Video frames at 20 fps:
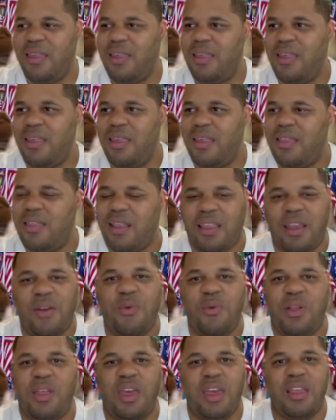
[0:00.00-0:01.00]
that they're
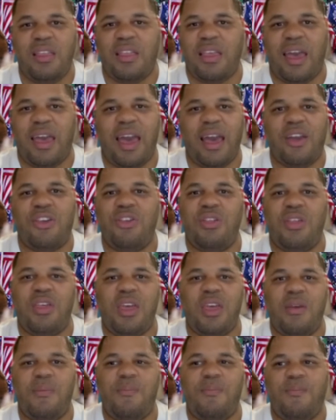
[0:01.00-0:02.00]
willing to
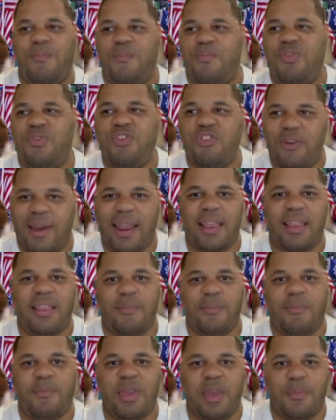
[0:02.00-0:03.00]
actually threaten
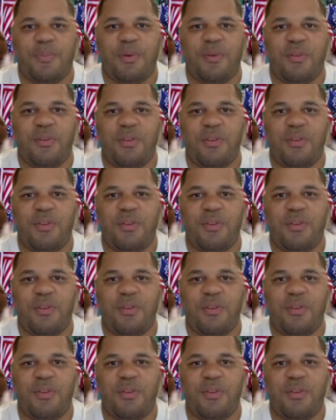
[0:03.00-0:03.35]
people